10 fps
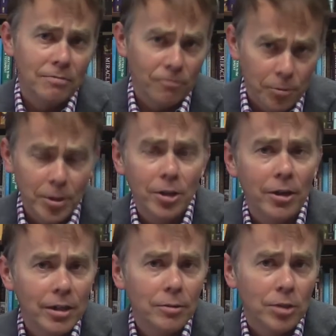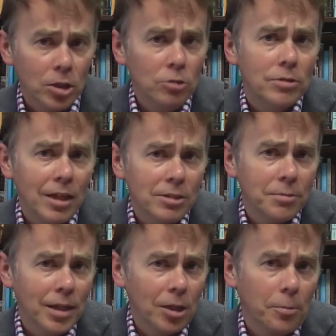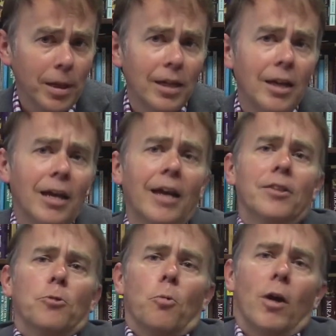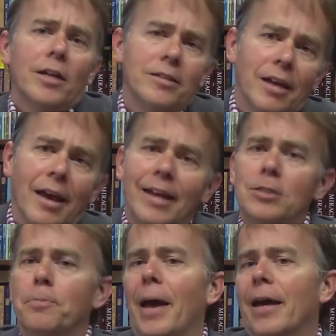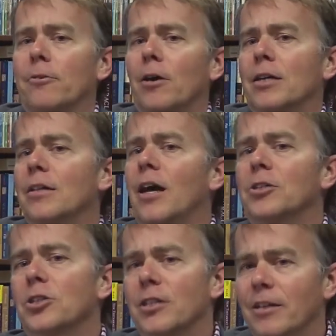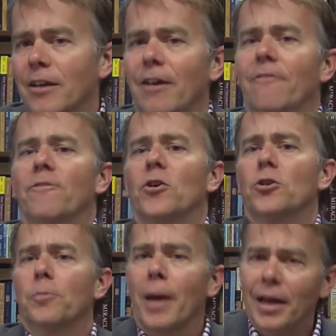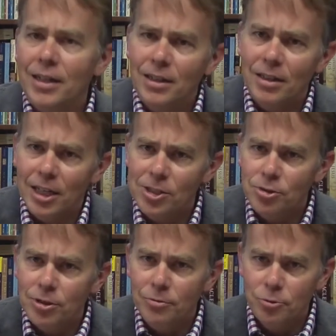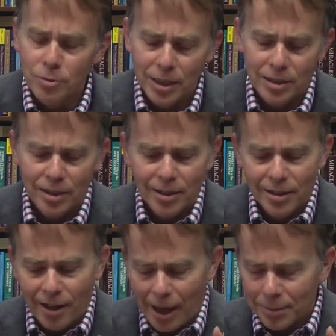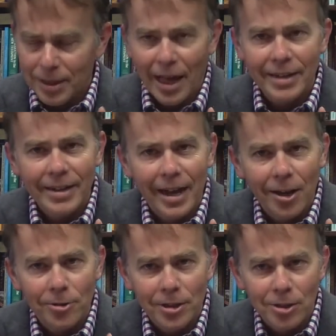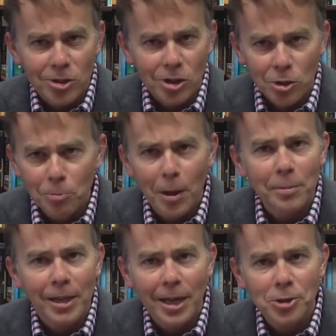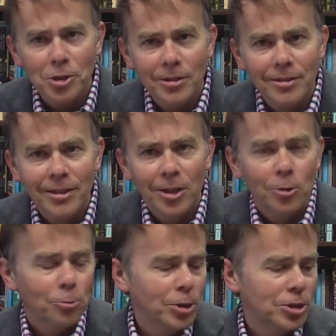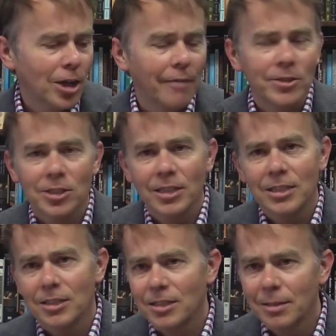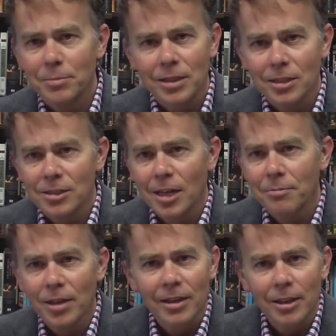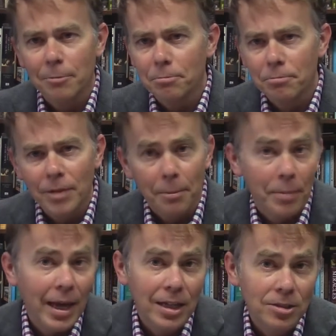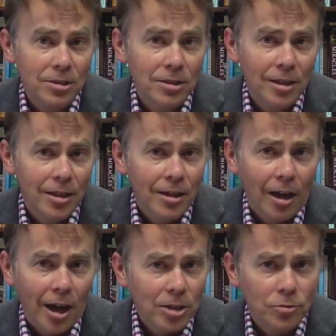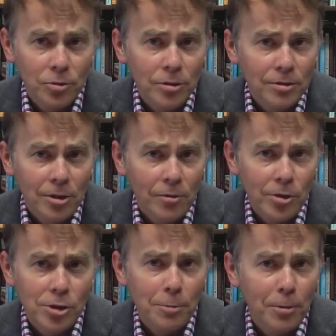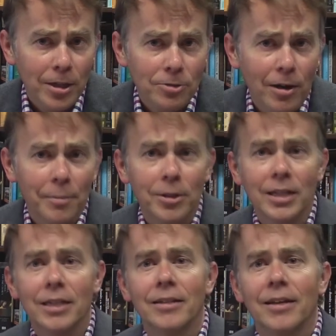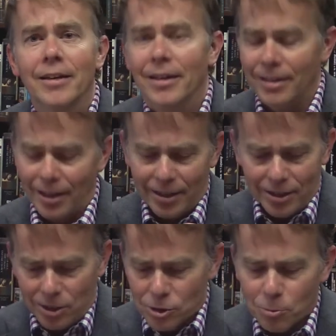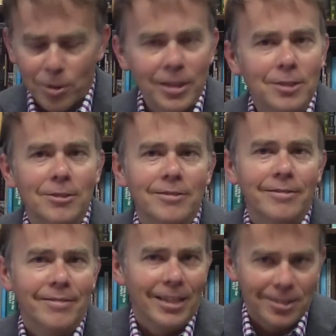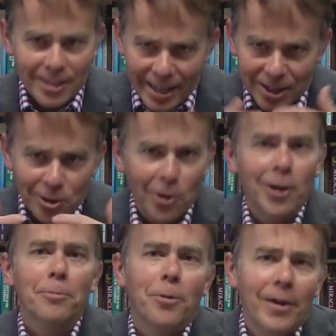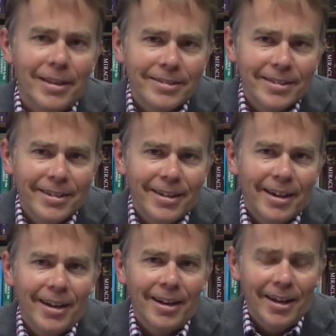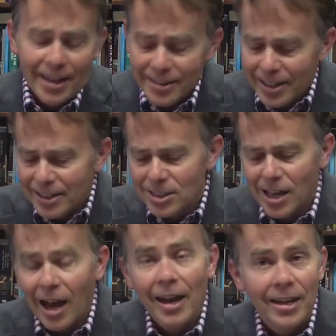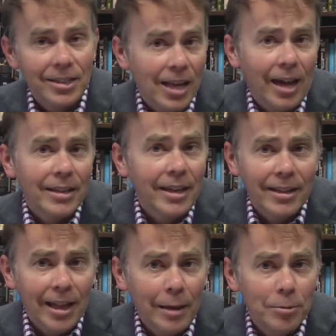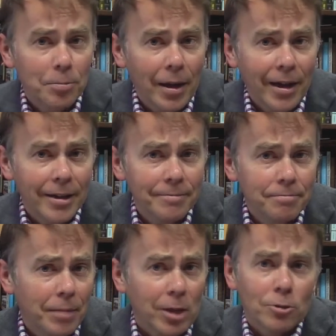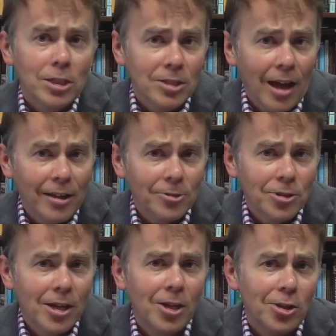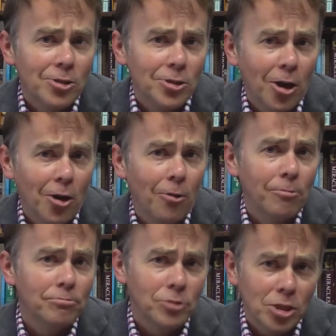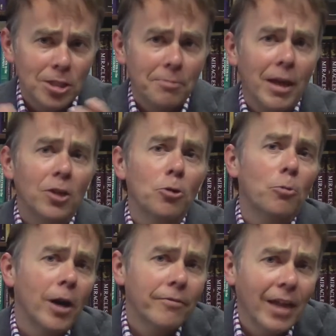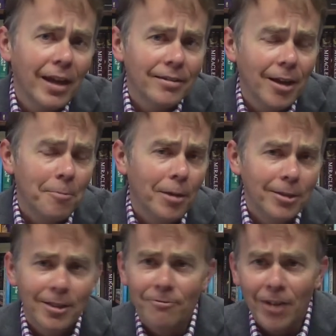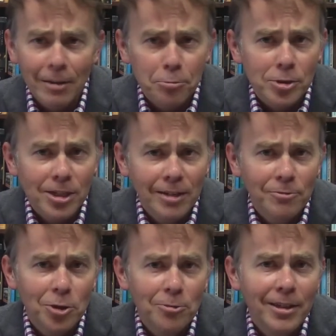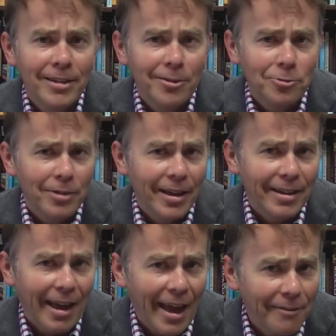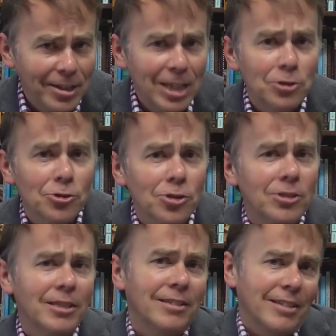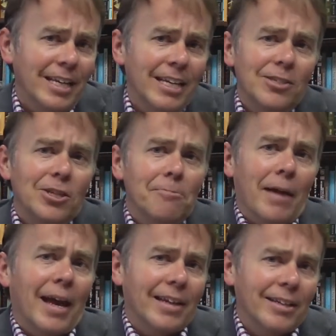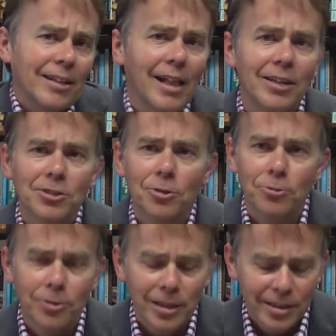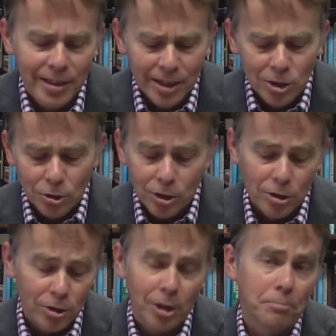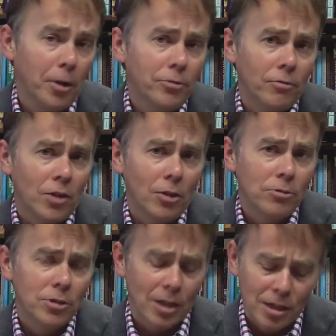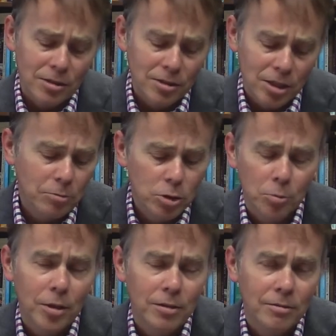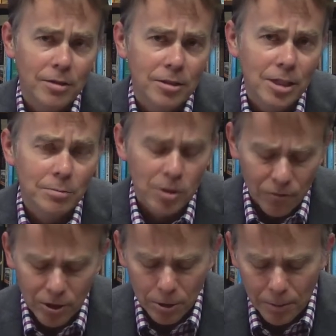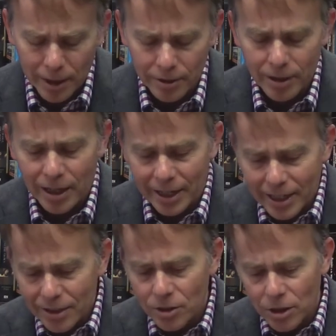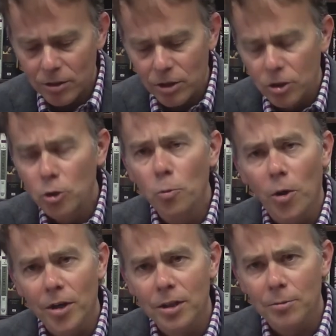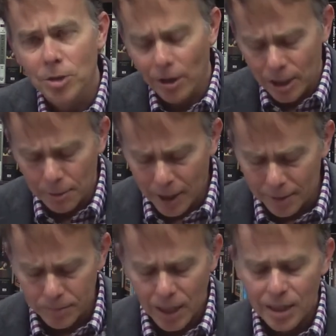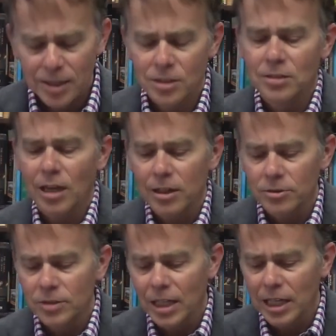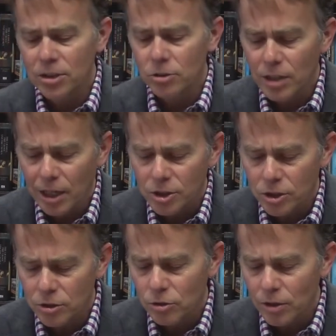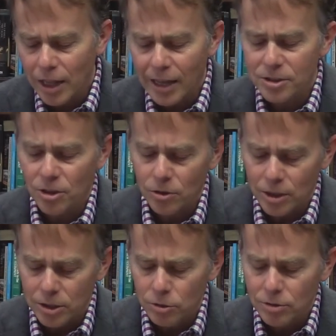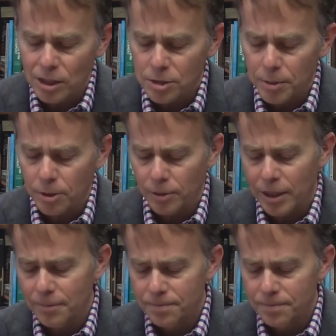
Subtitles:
familiarity with the New Testament a little bit, and they're wanting to edge back chronologically further back into the history of Greek. I'm glad now that there's a new publication, which obviously is attempting the same thing that Payne's Oxford University Press grammar did. Here's one that's in current print, and that is highly acclaimed by Greek scholars. So just to make you aware of that, among the 5% of you that have an interest in easing back into classical Greek, you could look at both of those and see which one seems to fit you better. Again, the new work that we're talking about is entitled The Introduction to Classical and New Testament Greek,